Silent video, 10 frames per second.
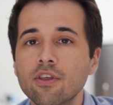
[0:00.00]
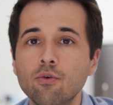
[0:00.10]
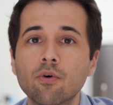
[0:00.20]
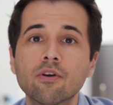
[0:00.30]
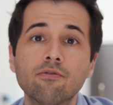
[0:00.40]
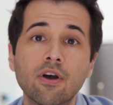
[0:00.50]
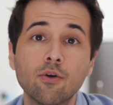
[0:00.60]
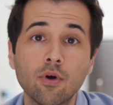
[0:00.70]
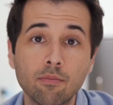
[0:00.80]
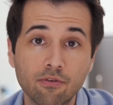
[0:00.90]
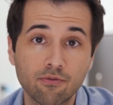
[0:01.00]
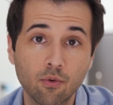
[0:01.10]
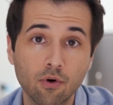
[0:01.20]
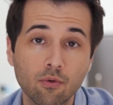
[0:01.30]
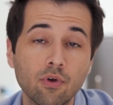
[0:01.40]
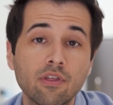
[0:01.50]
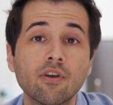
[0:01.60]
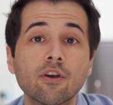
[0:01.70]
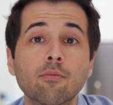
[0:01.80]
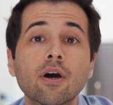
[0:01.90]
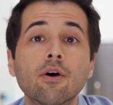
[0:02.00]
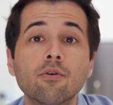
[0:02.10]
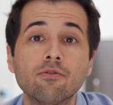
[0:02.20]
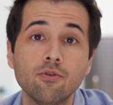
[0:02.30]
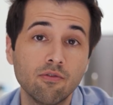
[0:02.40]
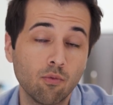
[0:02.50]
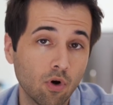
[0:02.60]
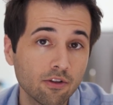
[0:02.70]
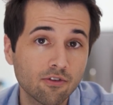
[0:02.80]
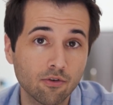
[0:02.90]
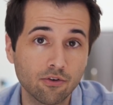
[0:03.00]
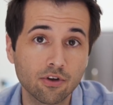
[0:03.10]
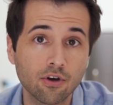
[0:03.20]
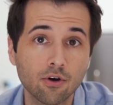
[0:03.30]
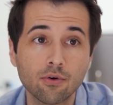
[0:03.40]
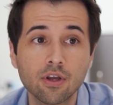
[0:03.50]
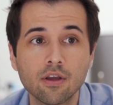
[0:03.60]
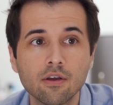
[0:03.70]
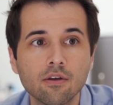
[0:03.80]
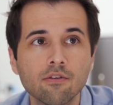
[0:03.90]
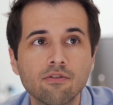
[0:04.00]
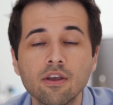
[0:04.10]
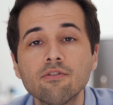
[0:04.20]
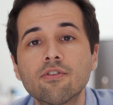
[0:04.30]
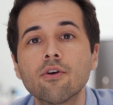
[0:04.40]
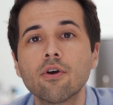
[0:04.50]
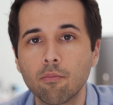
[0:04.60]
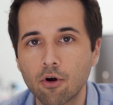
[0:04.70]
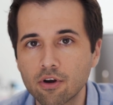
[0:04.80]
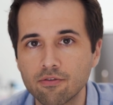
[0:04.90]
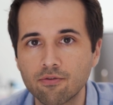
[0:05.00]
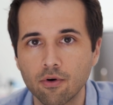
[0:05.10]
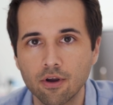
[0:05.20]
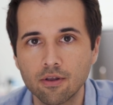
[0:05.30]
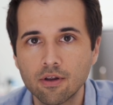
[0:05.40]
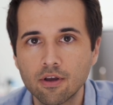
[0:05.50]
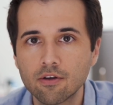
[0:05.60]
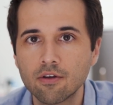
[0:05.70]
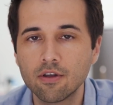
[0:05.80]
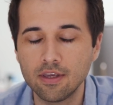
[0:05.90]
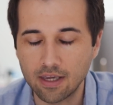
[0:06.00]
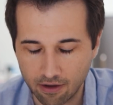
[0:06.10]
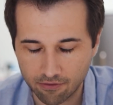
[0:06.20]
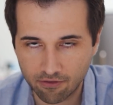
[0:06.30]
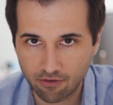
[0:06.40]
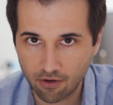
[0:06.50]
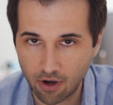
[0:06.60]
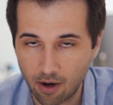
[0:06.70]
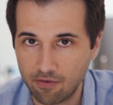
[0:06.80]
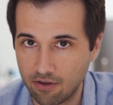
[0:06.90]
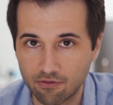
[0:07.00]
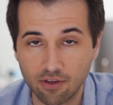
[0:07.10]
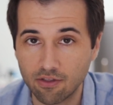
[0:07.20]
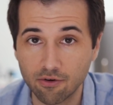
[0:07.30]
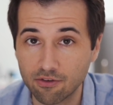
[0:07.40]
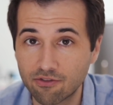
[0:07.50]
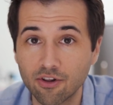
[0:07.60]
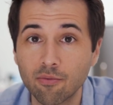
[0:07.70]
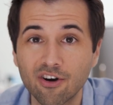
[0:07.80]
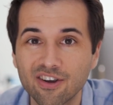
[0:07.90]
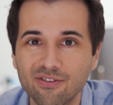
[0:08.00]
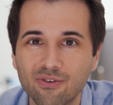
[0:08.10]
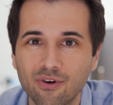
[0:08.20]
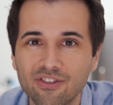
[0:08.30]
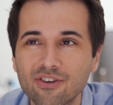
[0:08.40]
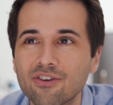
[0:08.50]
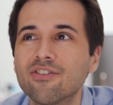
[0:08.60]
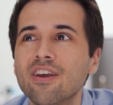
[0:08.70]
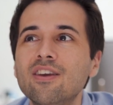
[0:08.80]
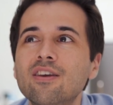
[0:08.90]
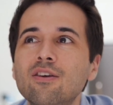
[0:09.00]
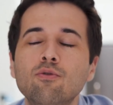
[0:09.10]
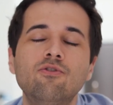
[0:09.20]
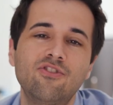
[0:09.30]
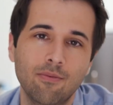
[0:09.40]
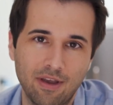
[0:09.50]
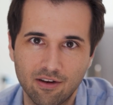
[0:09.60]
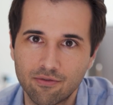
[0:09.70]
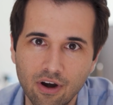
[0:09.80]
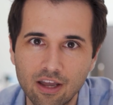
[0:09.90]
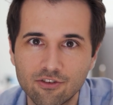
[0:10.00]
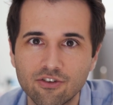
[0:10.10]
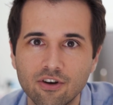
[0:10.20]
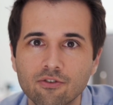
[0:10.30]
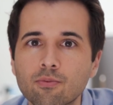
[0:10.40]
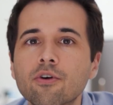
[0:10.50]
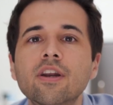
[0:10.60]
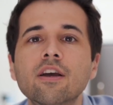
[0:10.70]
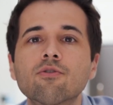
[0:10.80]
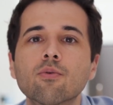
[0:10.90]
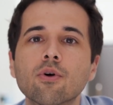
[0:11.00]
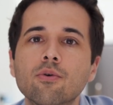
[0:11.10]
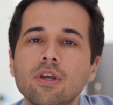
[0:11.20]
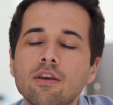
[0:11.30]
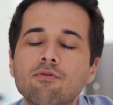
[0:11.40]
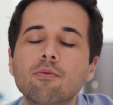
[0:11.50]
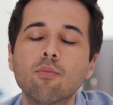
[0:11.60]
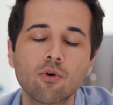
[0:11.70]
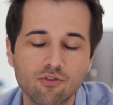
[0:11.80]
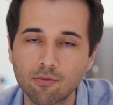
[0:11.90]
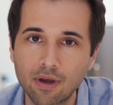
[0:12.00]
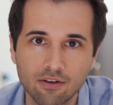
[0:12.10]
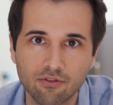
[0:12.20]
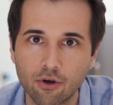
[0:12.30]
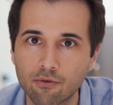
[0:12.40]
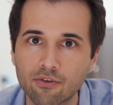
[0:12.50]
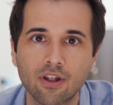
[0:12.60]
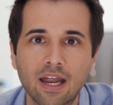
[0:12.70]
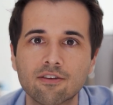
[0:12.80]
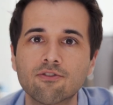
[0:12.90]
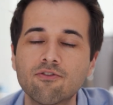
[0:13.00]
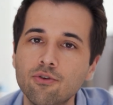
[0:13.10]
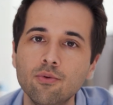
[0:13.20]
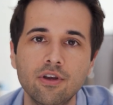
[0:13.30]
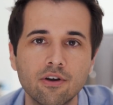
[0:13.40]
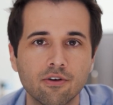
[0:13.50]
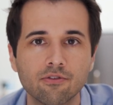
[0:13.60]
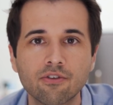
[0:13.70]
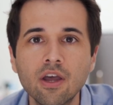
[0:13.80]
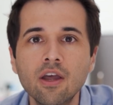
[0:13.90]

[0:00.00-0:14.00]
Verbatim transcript: thing that you want to evaluate before we think about do you even want to learn to code is there a market for it? Yes, obviously, there is still a market for it. There is a huge demand for engineers, one that has grown even more tremendously over the last 2 years